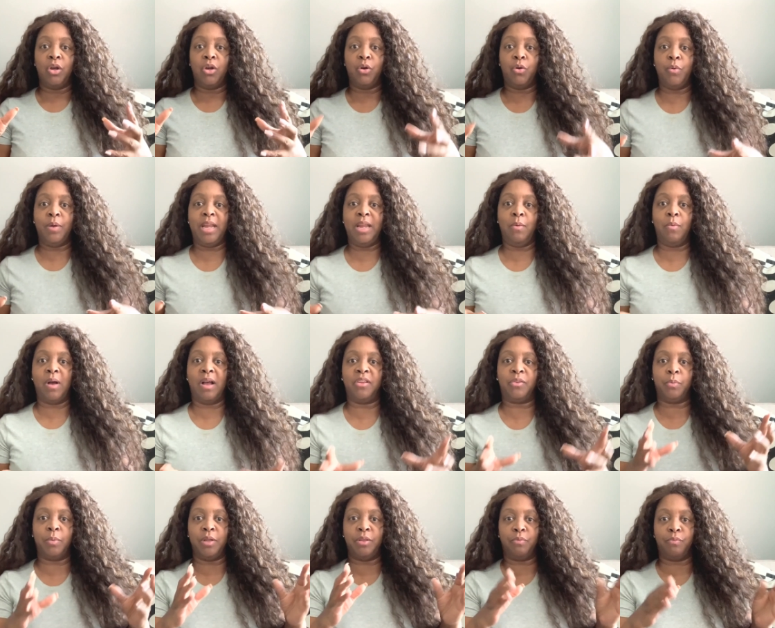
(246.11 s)
who he
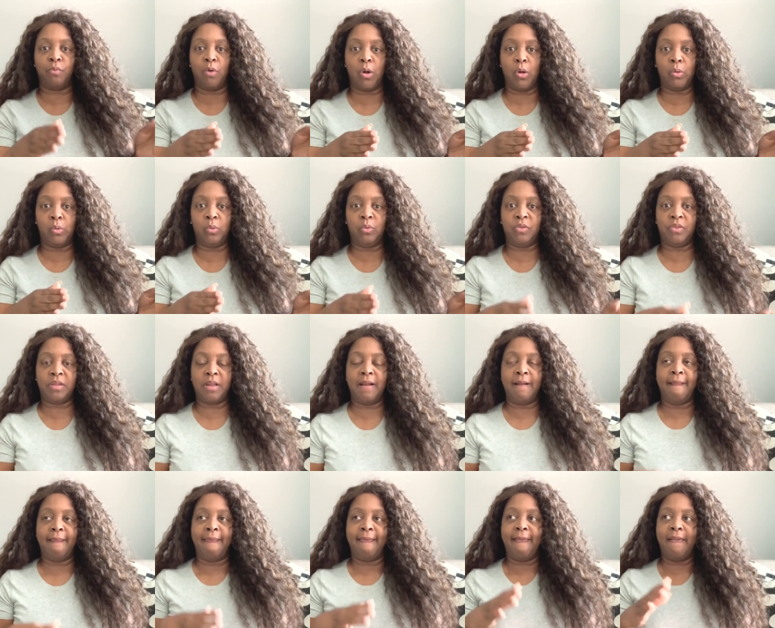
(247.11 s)
was with Rose
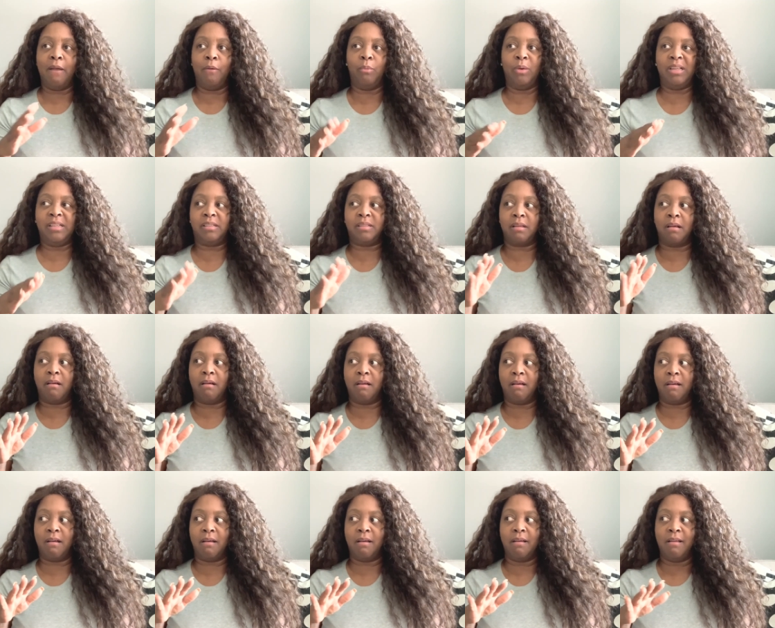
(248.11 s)
and we
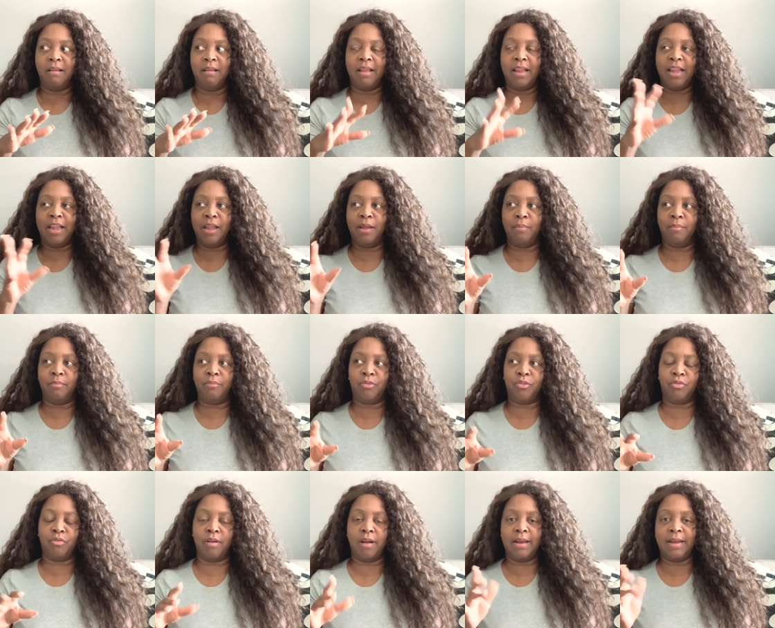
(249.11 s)
saw him
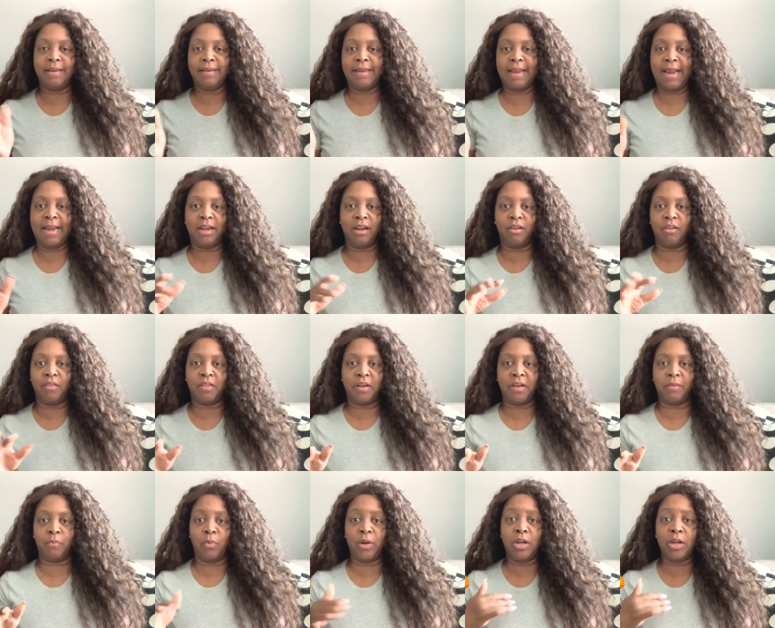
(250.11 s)
trying to date and all that.